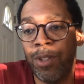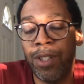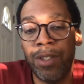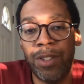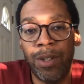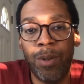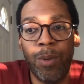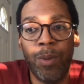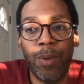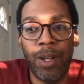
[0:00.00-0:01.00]

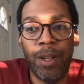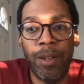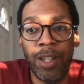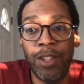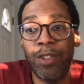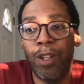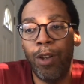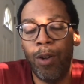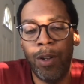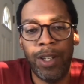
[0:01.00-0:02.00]
considered against the
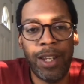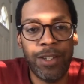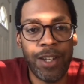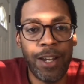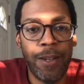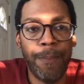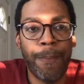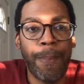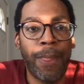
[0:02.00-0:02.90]
law at that time,